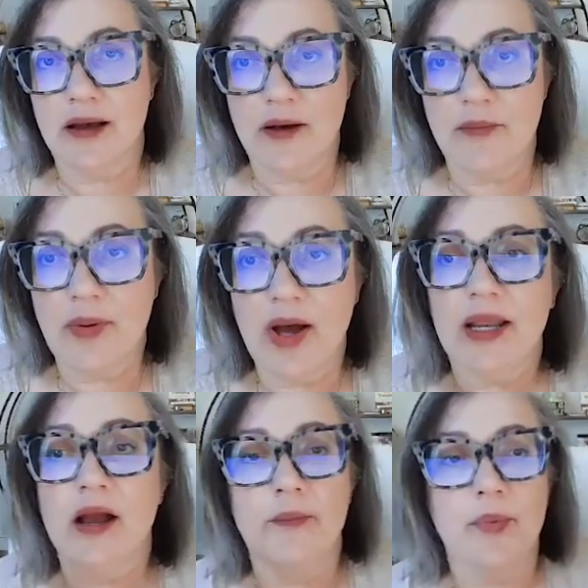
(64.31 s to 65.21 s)
uh,
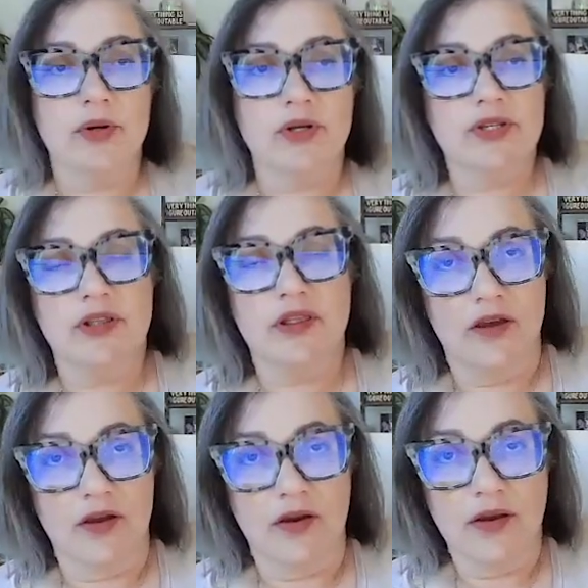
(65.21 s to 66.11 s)
body aborts
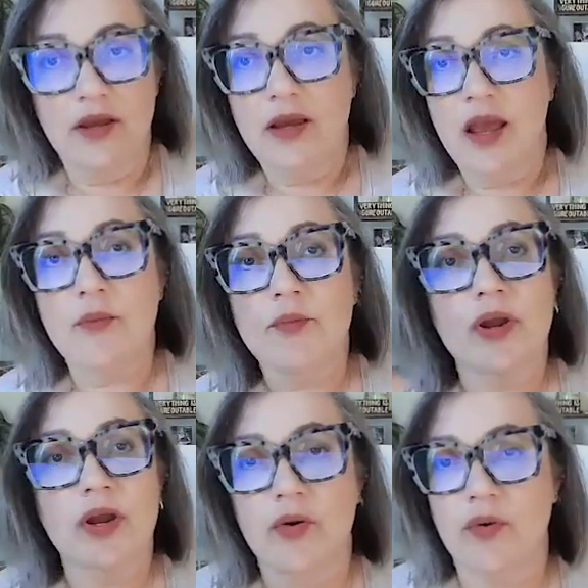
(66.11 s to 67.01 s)
the
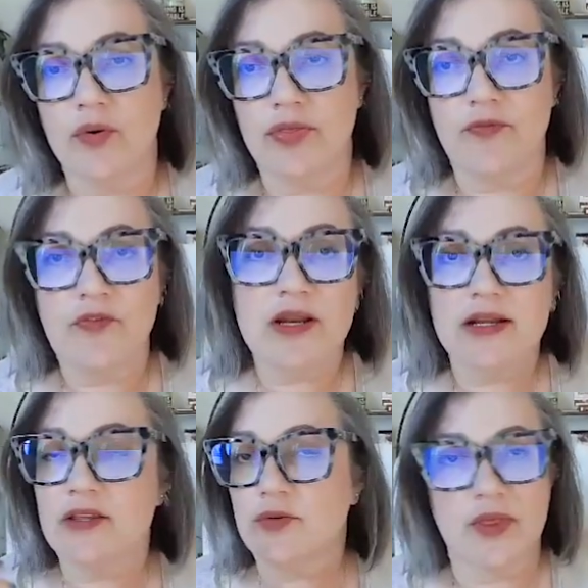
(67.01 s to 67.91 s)
embryo or the
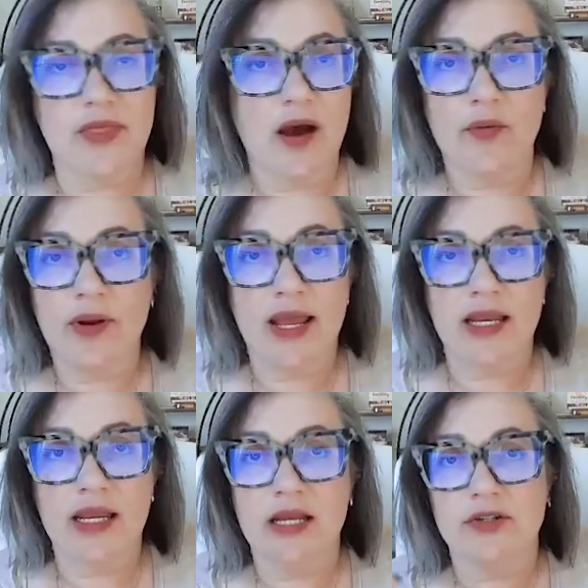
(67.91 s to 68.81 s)
fetus without
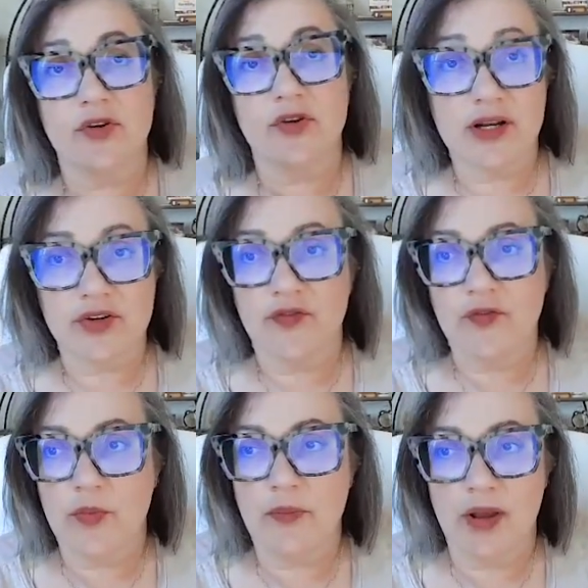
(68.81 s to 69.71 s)
any intervention
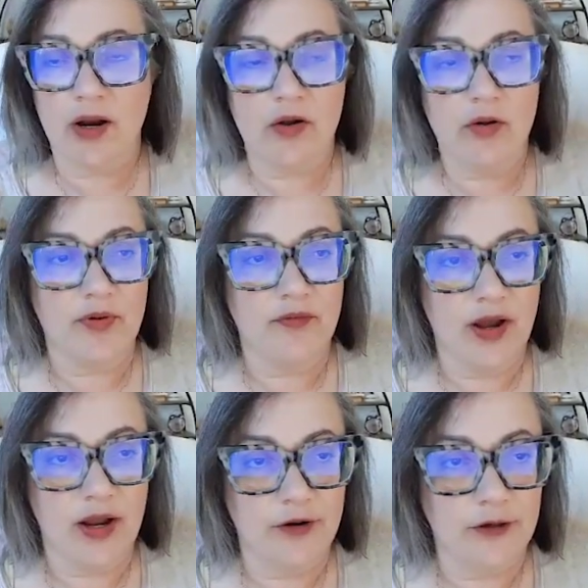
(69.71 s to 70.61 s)
from a medical
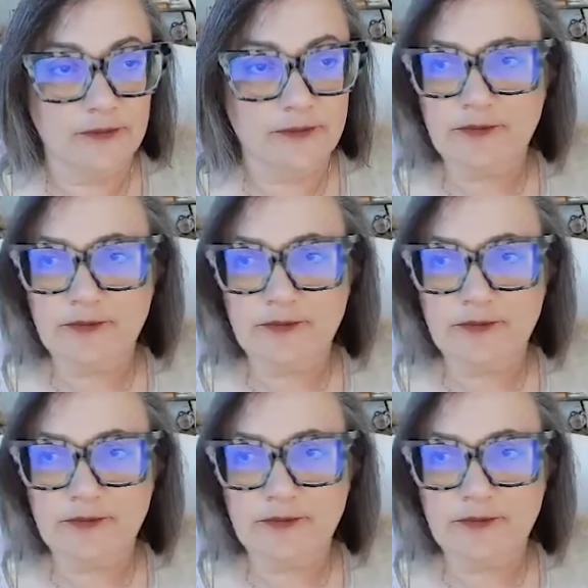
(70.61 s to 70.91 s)
provider.